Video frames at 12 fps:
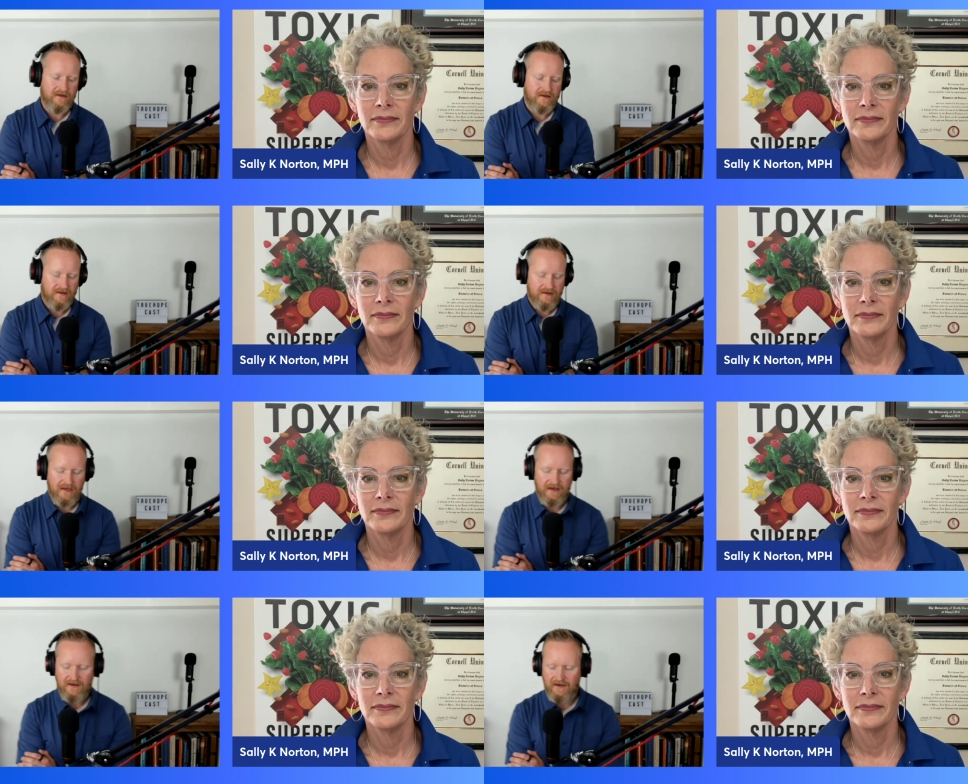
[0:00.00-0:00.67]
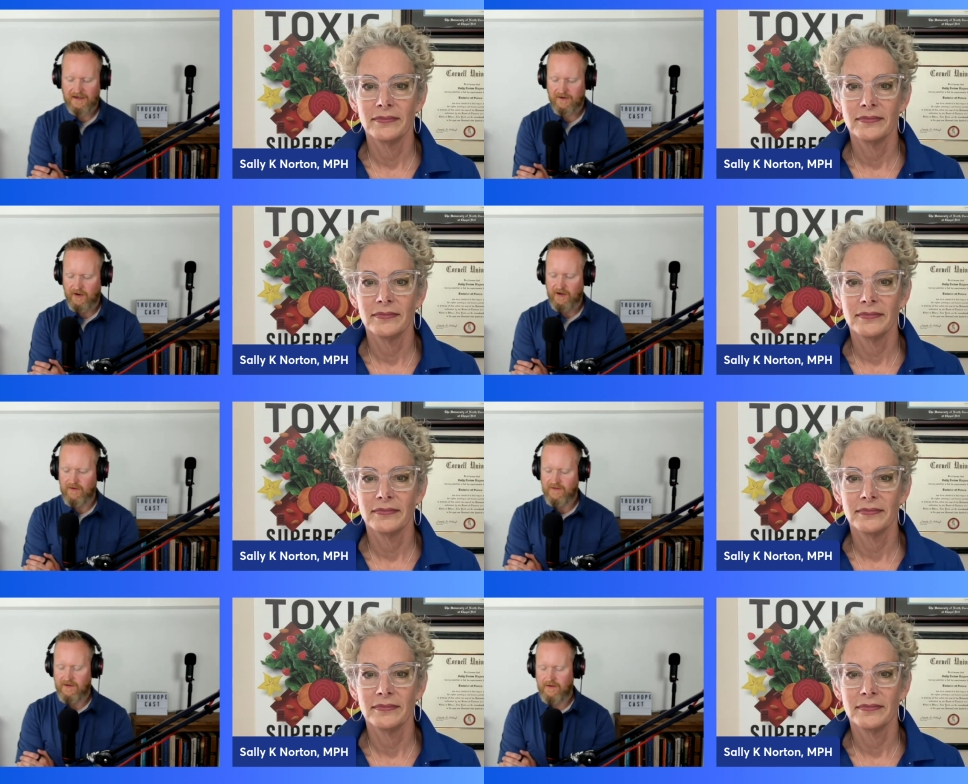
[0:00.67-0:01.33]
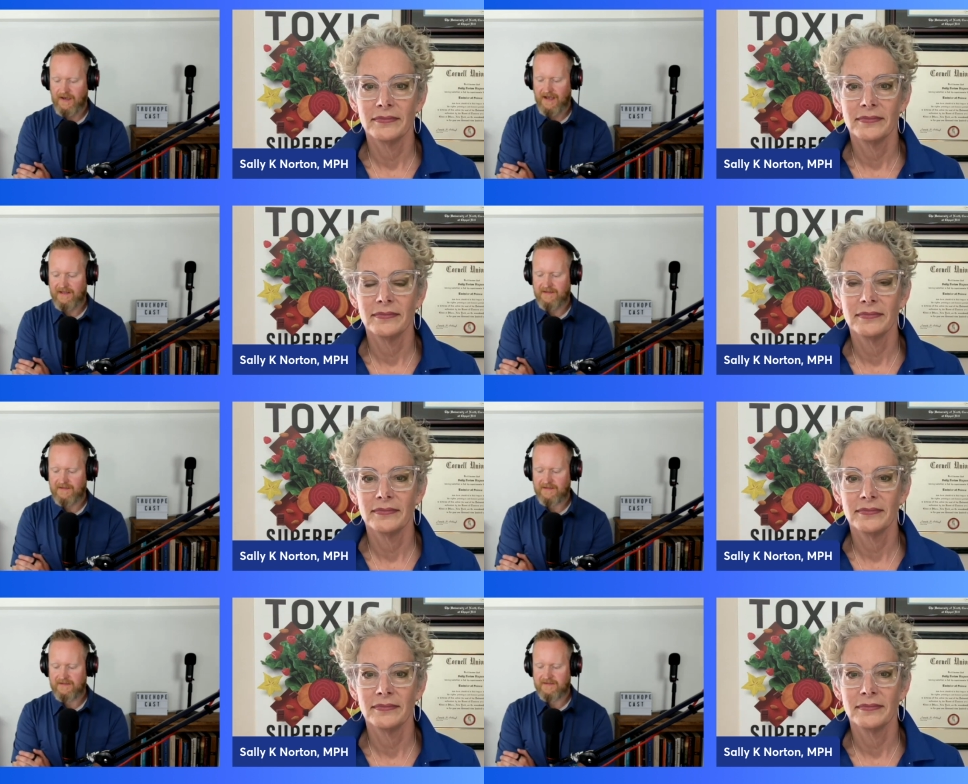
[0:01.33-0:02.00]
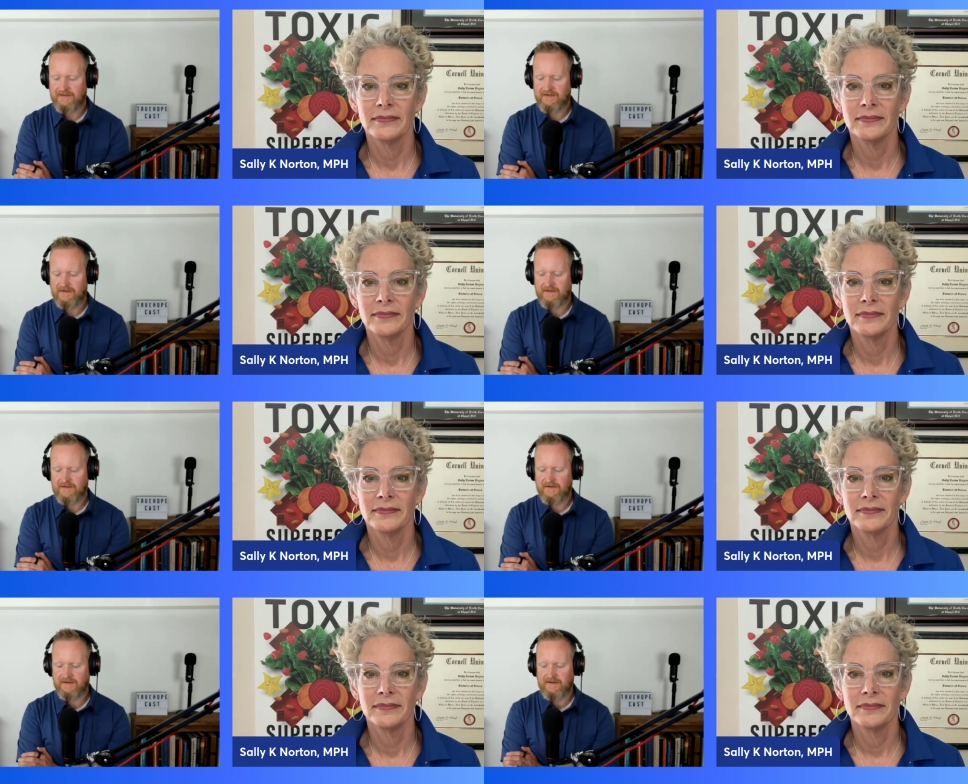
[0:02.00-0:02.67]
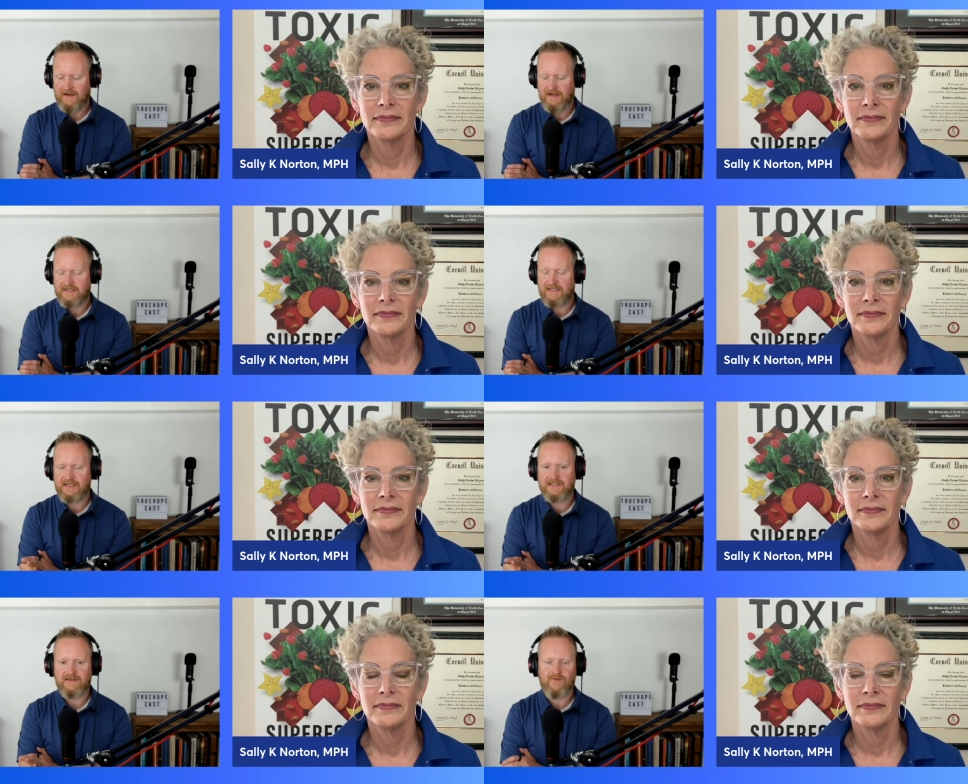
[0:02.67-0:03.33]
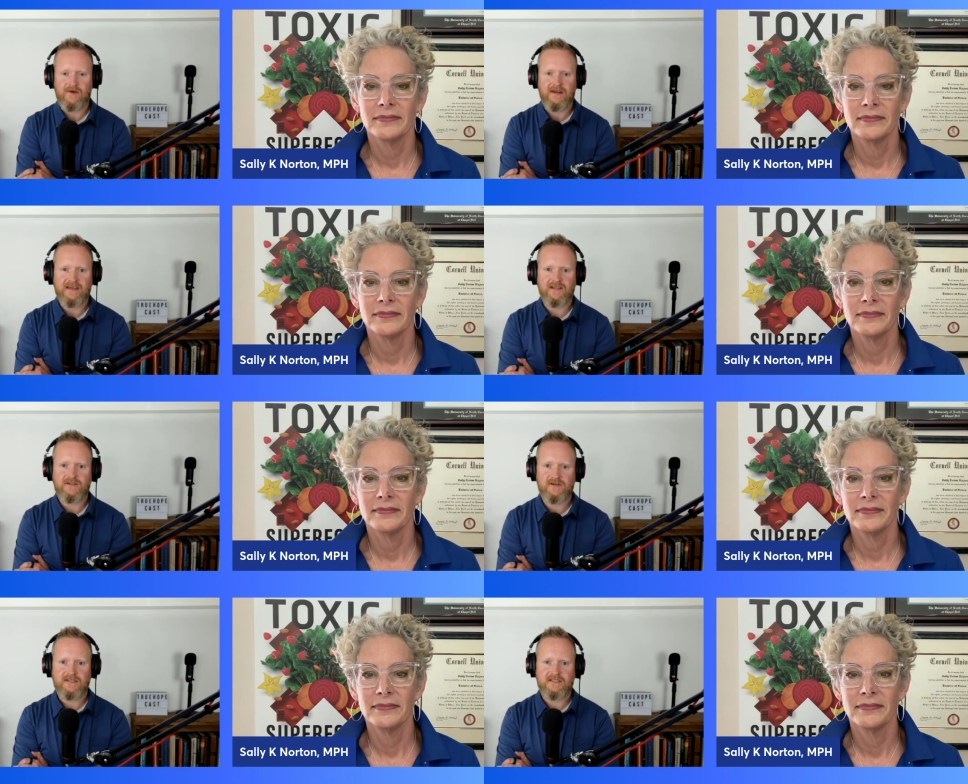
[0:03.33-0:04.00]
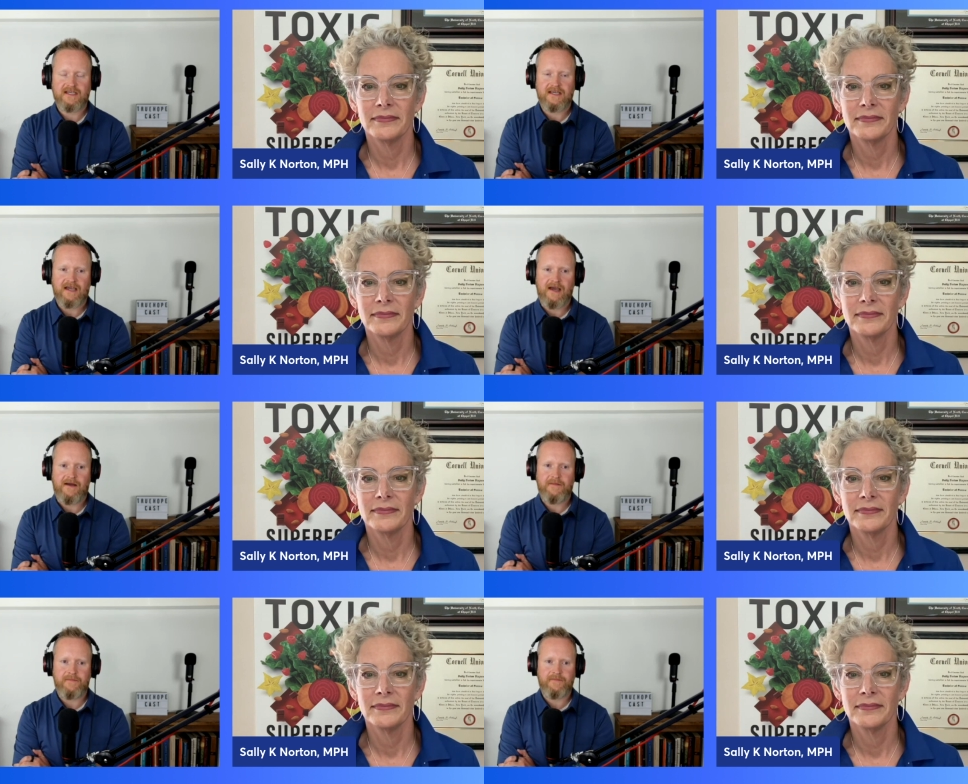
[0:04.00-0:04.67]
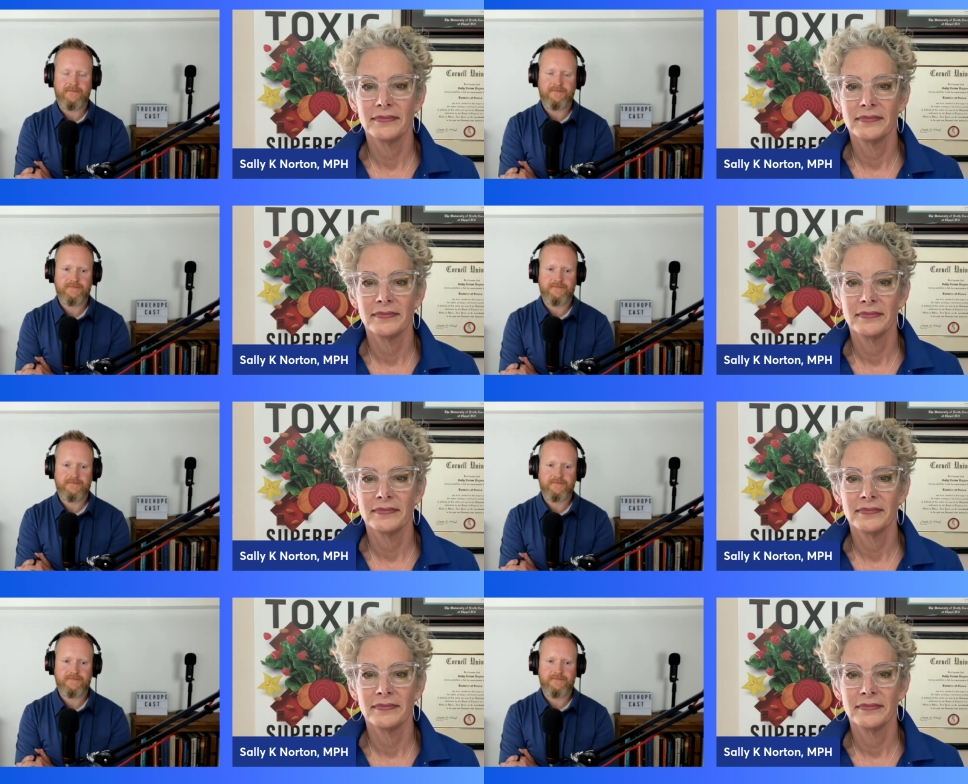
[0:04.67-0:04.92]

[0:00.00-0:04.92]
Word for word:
Speaker 1: Yeah, I agree with you. And I see some really interesting,